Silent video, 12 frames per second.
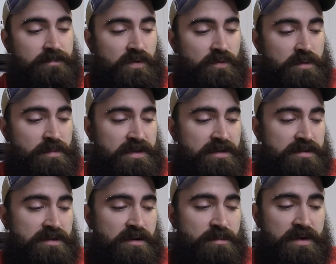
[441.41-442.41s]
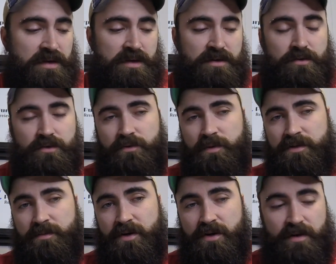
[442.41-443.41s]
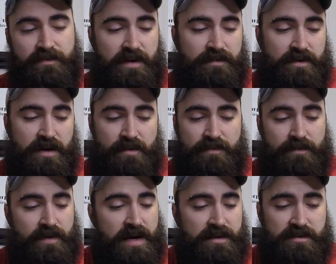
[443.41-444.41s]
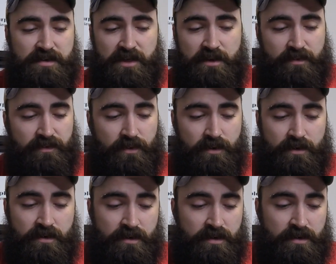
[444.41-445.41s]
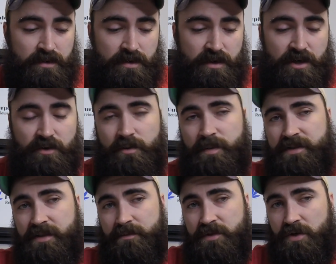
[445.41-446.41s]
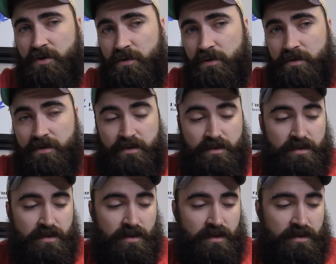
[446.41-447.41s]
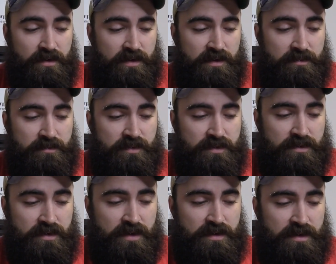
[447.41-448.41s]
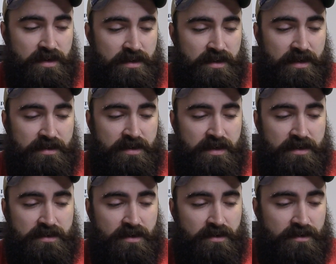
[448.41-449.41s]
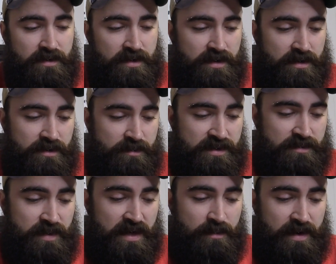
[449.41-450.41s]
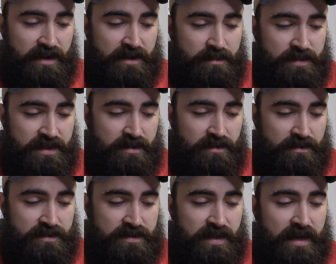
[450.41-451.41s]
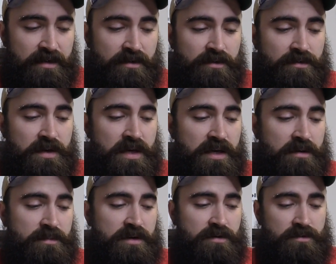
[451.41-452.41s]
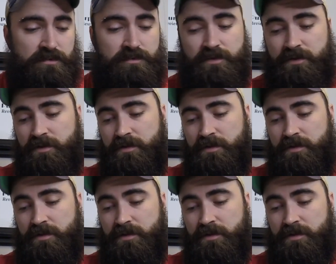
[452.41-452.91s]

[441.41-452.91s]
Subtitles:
we picked this up in North Wilkesboro. I've never actually seen it before. We picked up two, and like I said, it's called it's made by a company called Cyclone Hemp Cones.